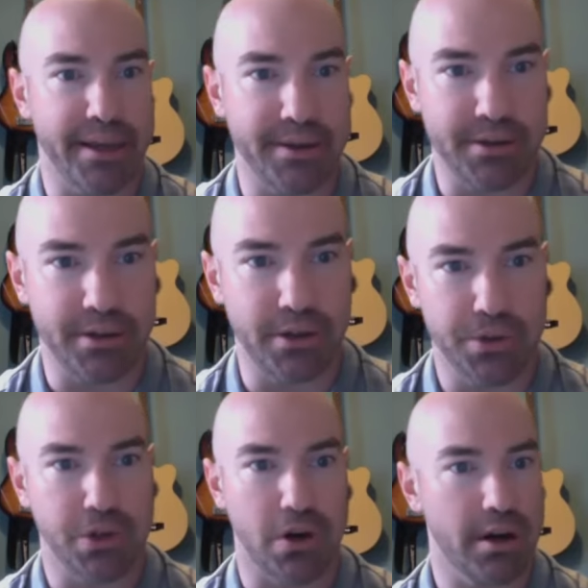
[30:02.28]
you
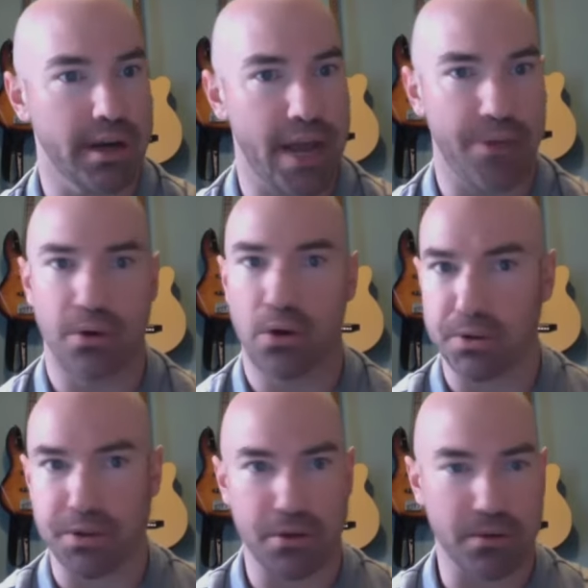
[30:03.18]
charted out the whole
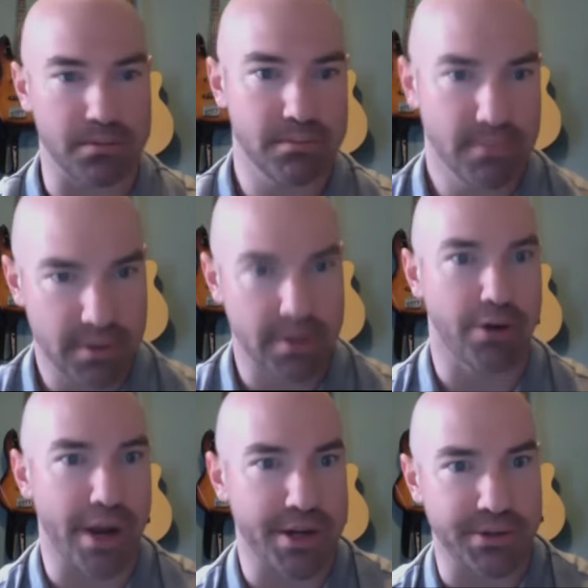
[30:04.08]
tune.
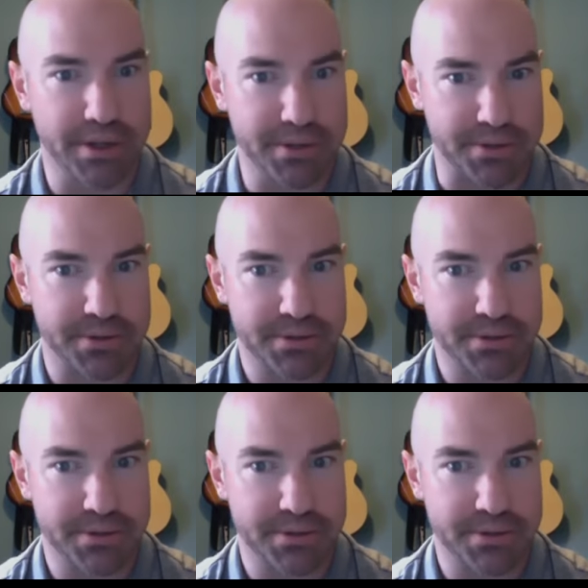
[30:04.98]
Congratulations.